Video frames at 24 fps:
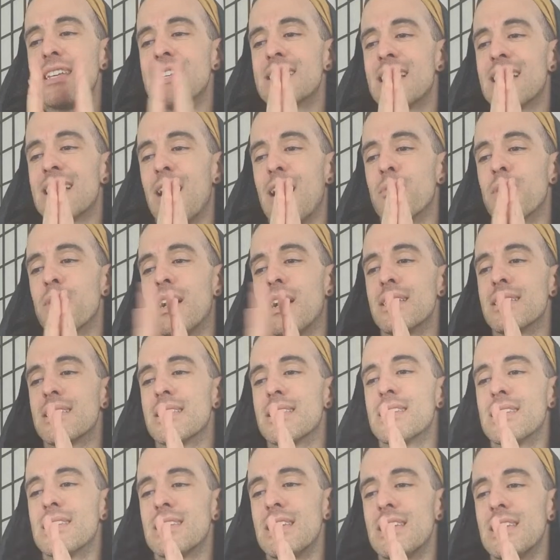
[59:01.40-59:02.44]
timelines.
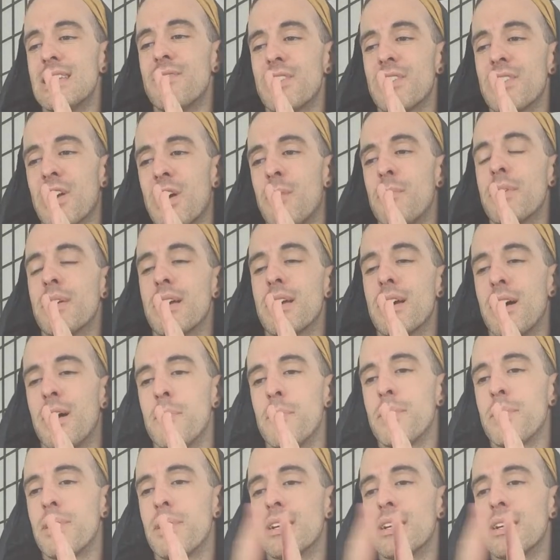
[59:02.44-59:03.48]
This is even coming
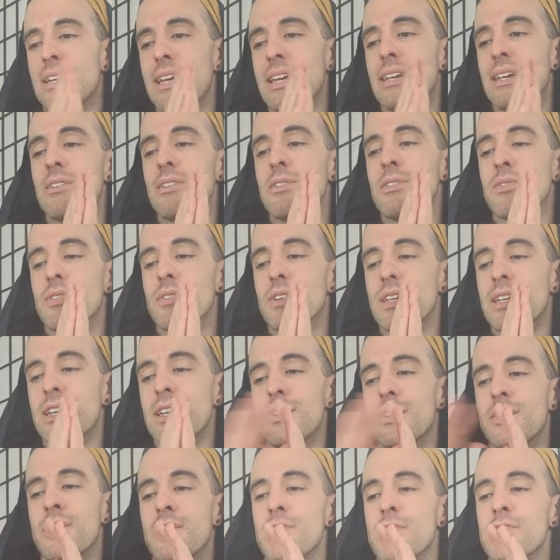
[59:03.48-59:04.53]
up again over
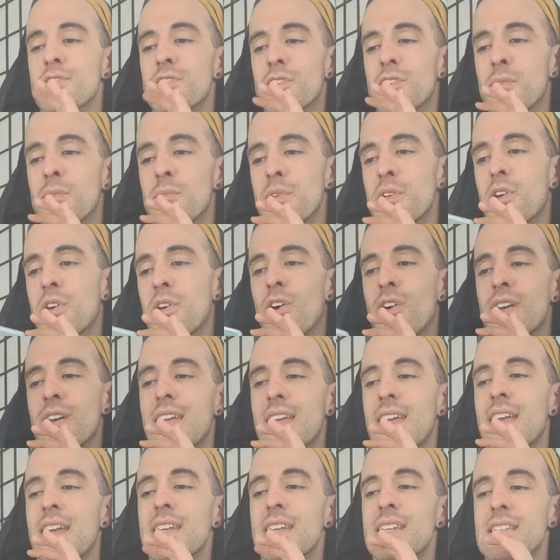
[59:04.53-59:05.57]
here. Here's the Hermit card
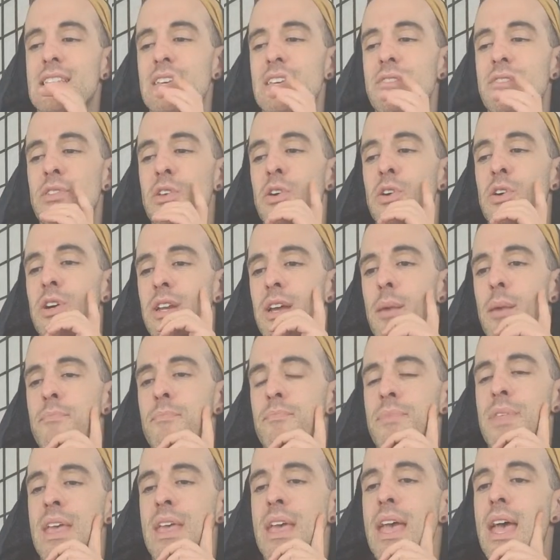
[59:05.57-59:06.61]
again. He's leaving the hood up.
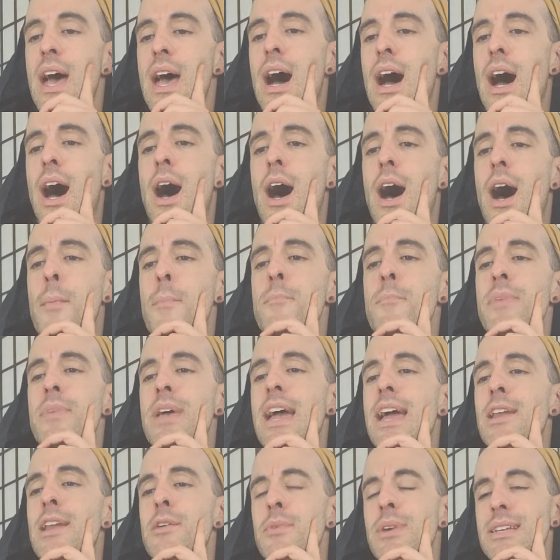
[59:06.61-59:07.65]

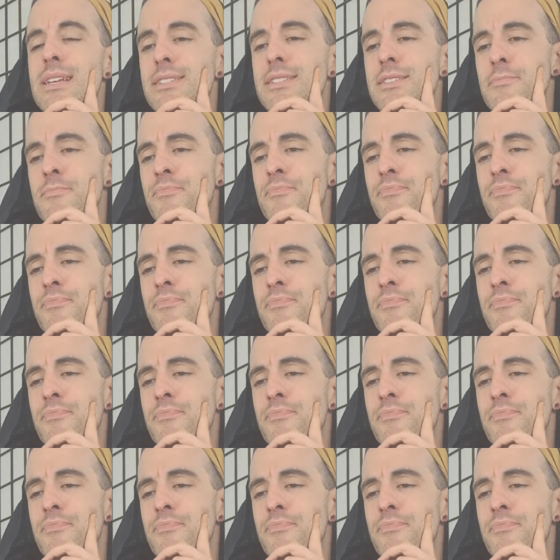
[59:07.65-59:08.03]
Anyways,